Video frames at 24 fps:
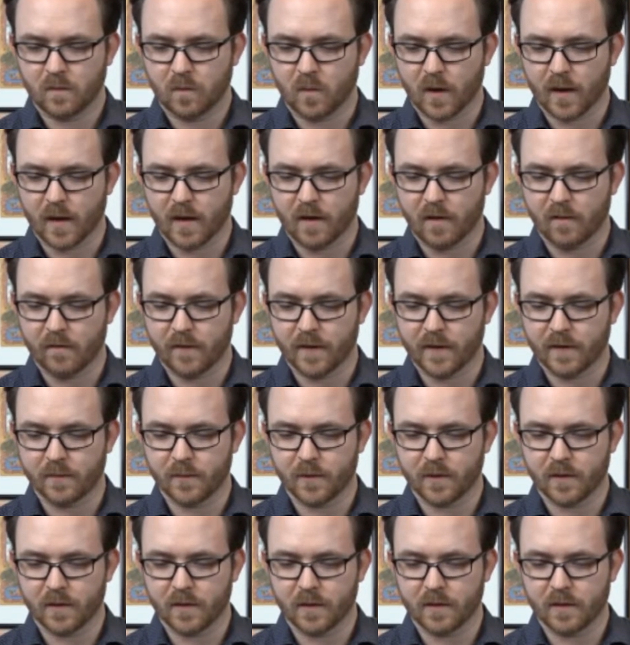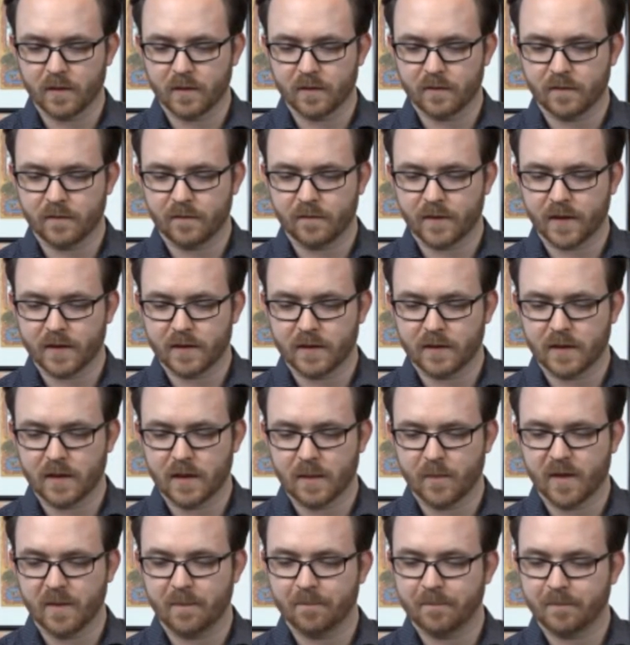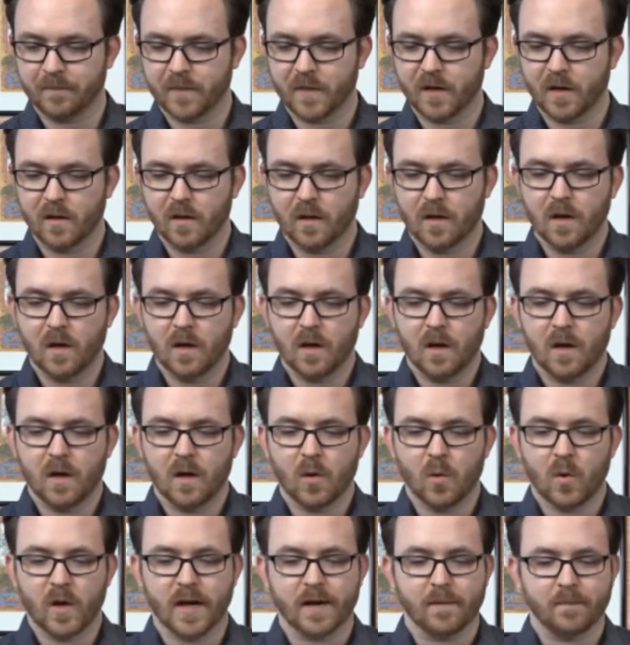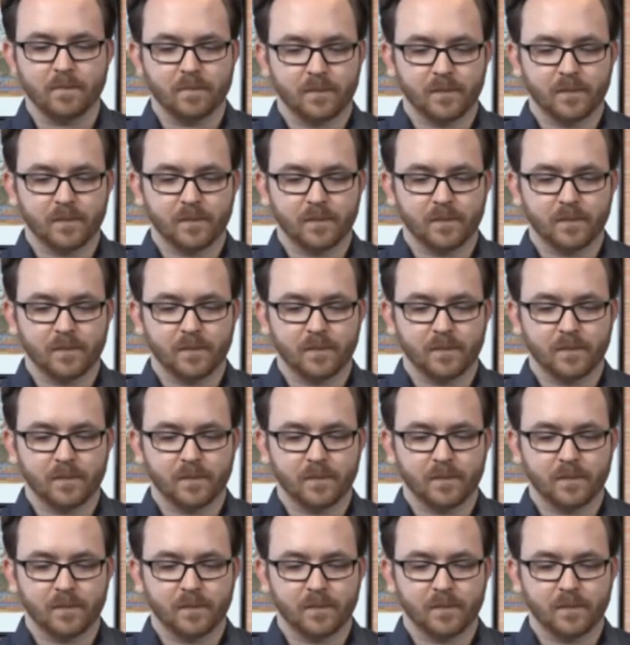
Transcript: Wow, Facebook is fussing at me. Okay.